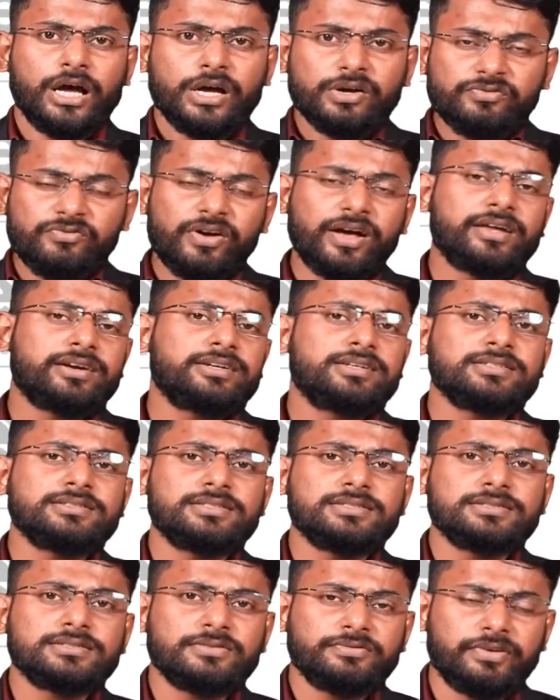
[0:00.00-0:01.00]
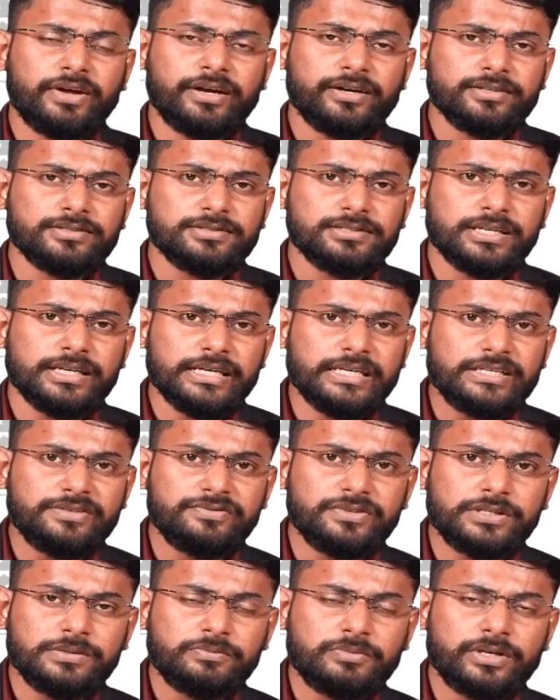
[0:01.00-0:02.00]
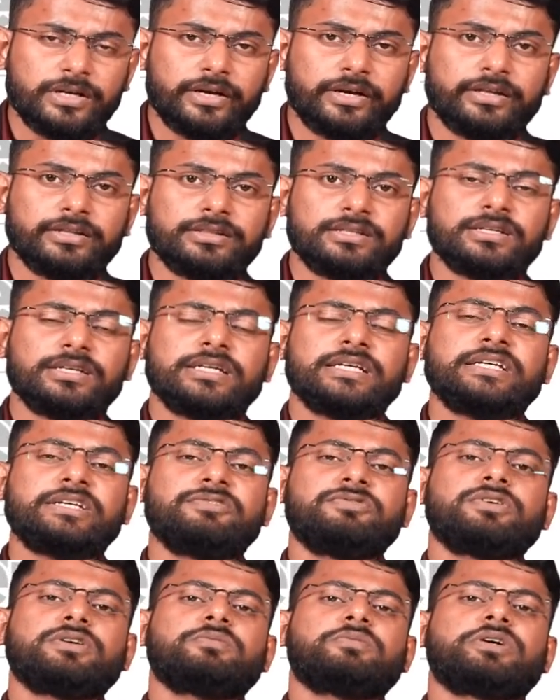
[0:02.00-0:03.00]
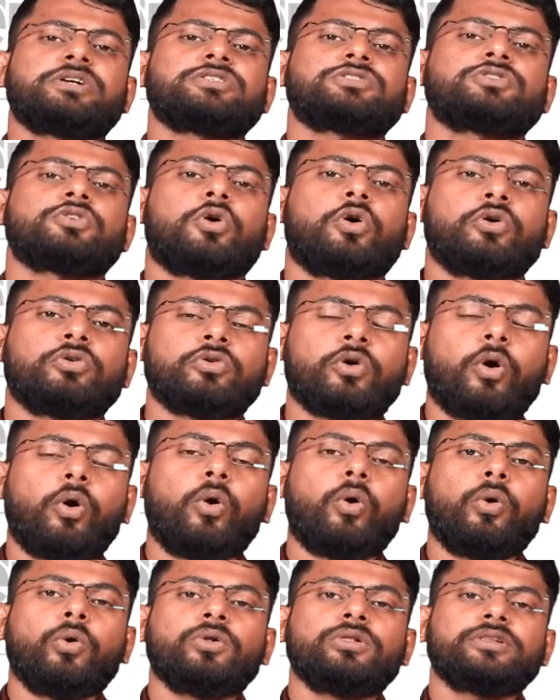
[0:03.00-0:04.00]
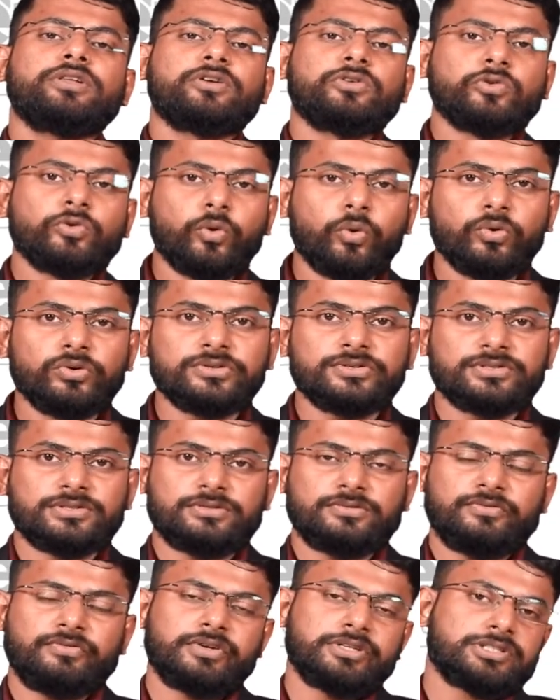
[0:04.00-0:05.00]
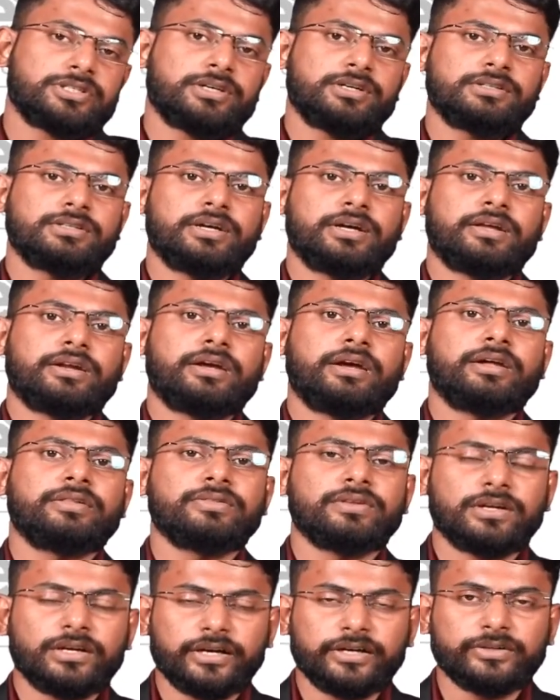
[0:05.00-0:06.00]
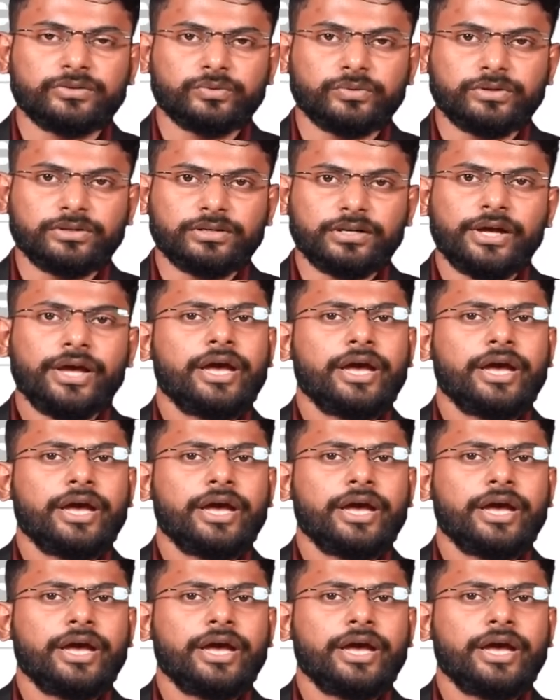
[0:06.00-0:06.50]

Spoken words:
Where does the EVM lie? The EVM is on all the nodes which are there in the network.